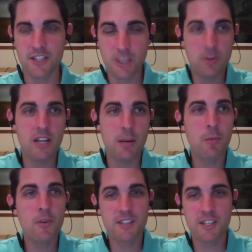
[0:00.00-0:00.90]
come up
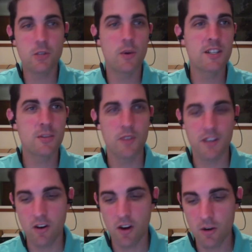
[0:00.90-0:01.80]
with a situation where the
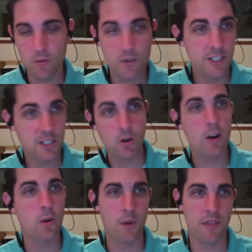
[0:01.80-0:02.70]
car would
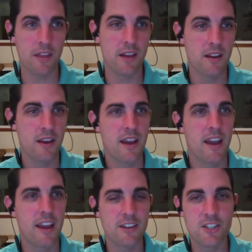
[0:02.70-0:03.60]
struggle with it,
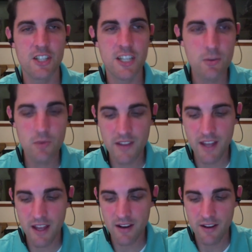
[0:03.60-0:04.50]
and she would
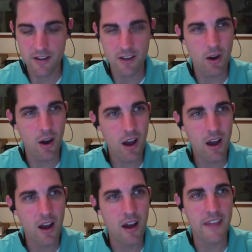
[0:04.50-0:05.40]
then go,
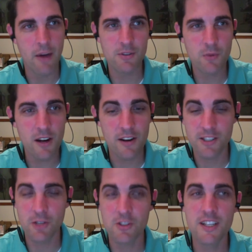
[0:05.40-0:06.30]
that was weird.
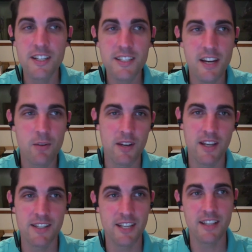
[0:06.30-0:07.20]
So she decided one day
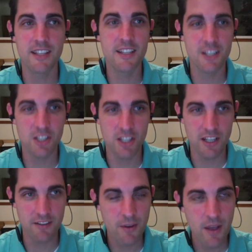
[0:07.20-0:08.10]
to take the
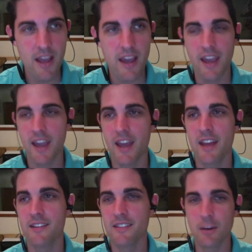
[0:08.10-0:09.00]
initiative,
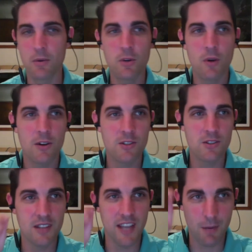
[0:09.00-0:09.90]
and they would go out to
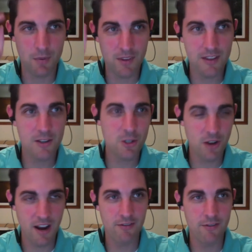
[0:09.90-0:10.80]
the Amphitheater
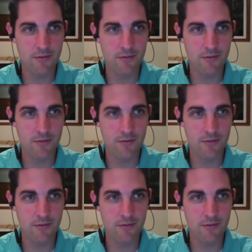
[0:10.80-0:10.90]
Drive